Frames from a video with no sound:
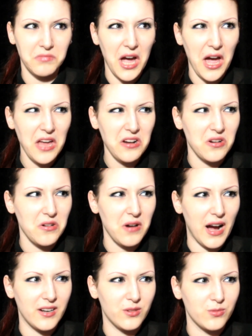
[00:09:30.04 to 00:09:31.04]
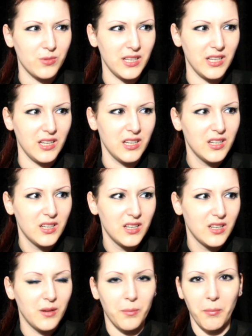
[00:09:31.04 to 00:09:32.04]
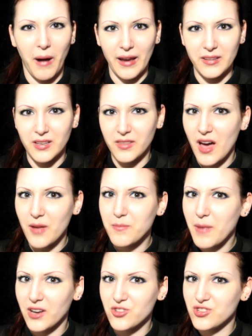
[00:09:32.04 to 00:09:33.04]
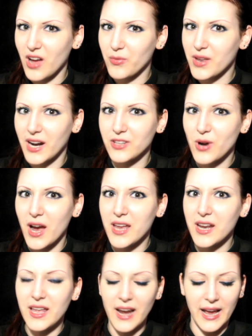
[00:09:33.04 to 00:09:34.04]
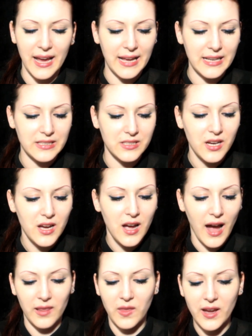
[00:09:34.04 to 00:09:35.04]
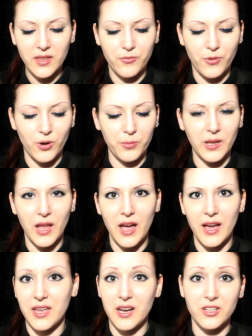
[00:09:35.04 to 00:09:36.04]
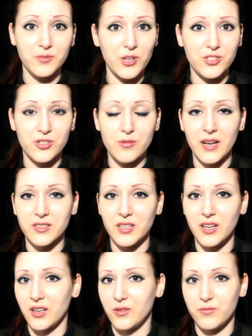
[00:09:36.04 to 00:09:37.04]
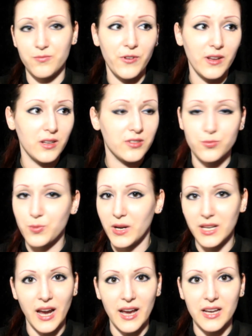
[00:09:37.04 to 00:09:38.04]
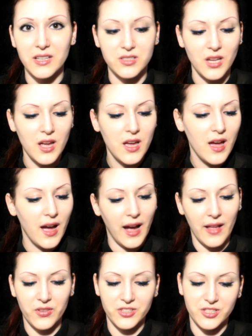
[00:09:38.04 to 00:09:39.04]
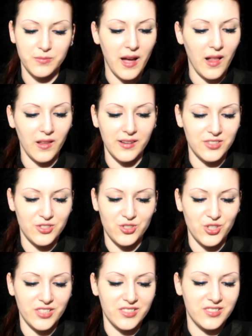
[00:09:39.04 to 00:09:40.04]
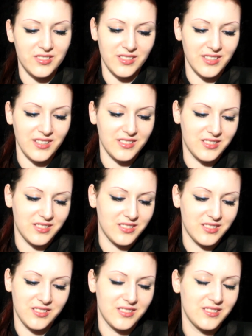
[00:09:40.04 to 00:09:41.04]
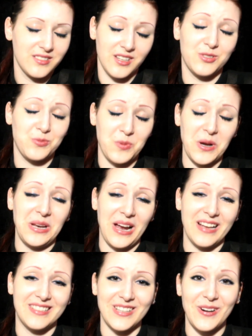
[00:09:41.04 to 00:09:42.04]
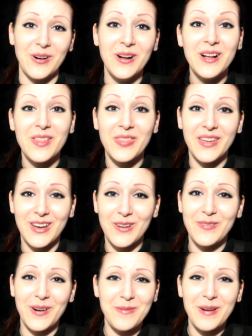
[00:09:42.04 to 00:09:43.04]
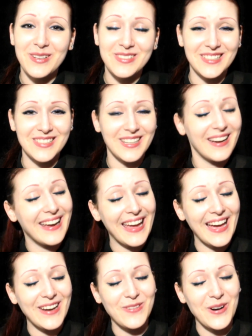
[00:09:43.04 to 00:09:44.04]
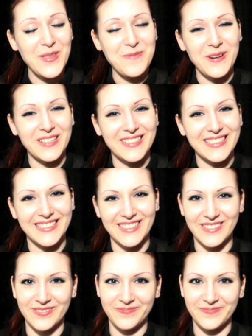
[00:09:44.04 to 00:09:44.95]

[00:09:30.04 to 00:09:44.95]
I don't know, I don't really mind it that much now that I tried it, and I like the formula. It is moisturizing, it feels really nice, and the smell is just, it's really nice. So thank you very much, Sisa, again for the present.